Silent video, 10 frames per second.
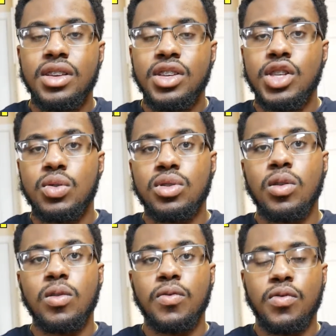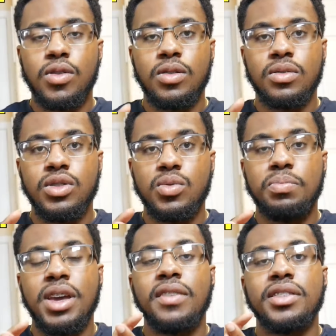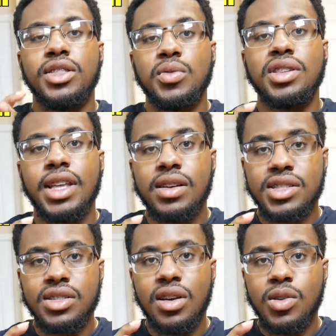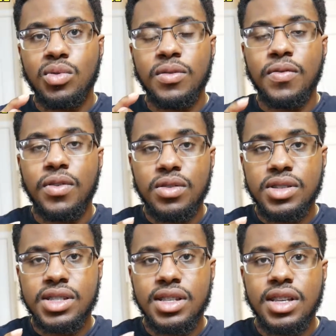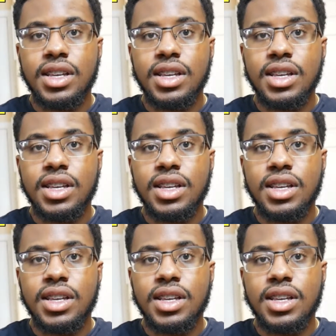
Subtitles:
you would pay off the $3,000 one first,